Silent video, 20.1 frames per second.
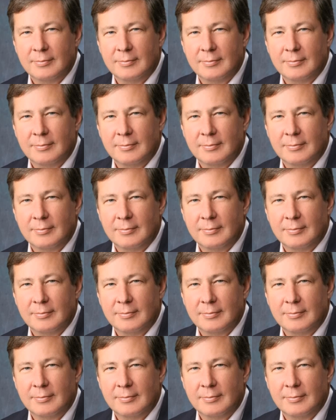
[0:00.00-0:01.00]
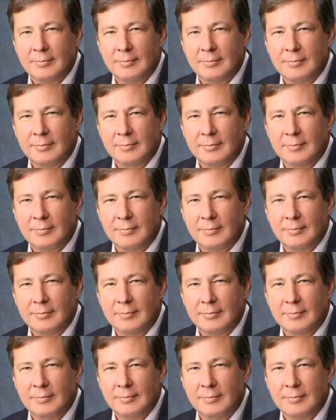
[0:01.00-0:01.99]

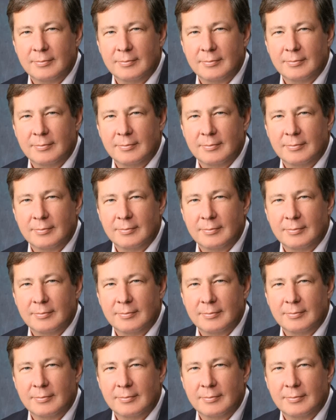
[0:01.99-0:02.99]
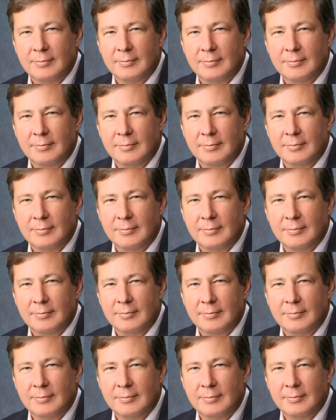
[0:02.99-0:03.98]

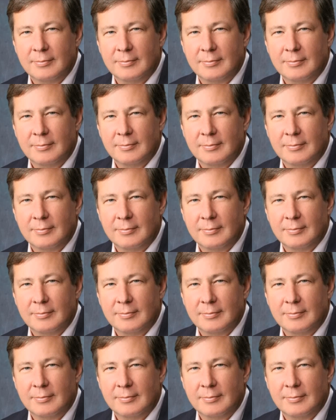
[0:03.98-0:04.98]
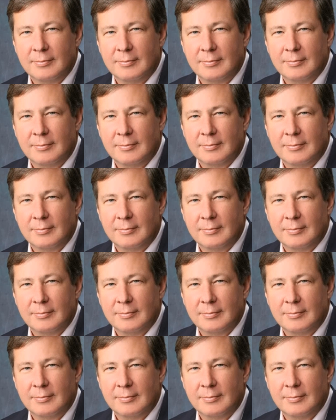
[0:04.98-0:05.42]
This person isn't speaking.